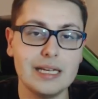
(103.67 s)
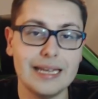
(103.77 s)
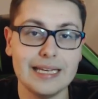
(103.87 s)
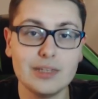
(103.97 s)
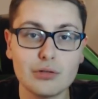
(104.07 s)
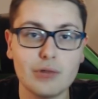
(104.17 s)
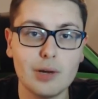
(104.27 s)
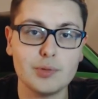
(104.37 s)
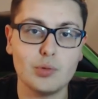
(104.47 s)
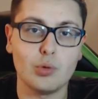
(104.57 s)

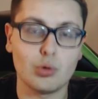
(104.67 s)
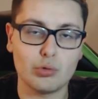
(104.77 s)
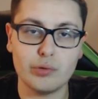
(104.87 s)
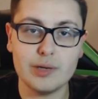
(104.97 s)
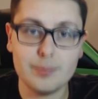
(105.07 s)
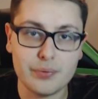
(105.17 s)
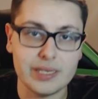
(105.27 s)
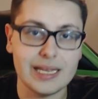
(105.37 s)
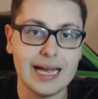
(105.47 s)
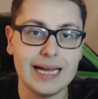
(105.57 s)
interrupt or grip
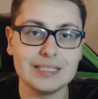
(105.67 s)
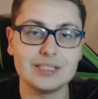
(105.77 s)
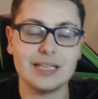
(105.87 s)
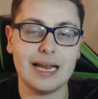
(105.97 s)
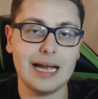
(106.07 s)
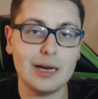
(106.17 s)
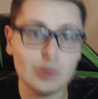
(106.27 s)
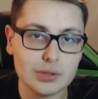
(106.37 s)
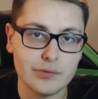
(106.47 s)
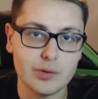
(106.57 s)
the adds
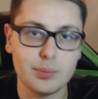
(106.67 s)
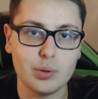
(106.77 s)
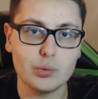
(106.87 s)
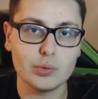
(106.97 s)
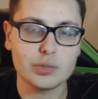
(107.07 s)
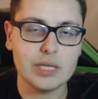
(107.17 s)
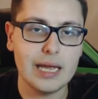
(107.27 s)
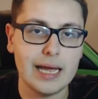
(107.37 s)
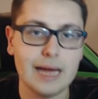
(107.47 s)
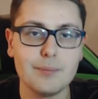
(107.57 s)
out of the pools,
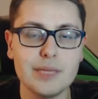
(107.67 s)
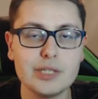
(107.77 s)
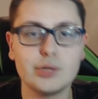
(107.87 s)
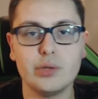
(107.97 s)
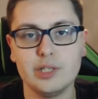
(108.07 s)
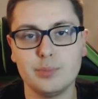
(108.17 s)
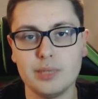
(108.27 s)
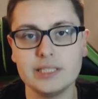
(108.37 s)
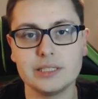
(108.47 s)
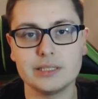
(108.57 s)
and make sure that you
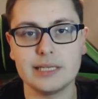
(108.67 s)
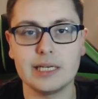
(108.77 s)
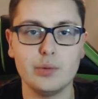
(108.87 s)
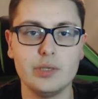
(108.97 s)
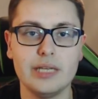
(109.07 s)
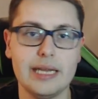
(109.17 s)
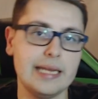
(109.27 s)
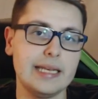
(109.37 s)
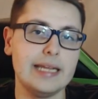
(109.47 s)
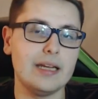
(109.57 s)
place the Sanguine
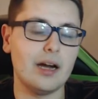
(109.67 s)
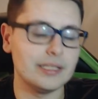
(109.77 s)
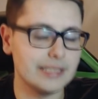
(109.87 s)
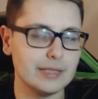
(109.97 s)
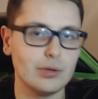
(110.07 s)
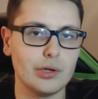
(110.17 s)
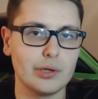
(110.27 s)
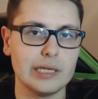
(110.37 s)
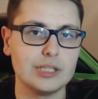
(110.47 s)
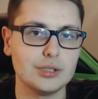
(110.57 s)
in an ideal
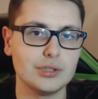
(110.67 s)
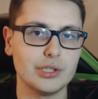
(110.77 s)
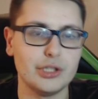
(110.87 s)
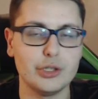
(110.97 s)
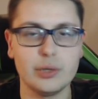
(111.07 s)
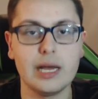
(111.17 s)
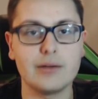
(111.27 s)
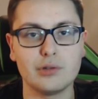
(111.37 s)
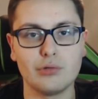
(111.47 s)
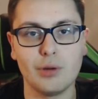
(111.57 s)
location so you don't have
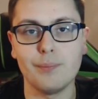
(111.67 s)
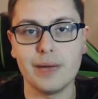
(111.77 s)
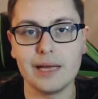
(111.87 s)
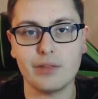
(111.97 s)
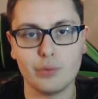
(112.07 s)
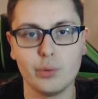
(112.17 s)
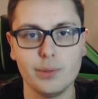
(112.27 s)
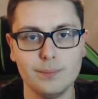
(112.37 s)
to run back through it.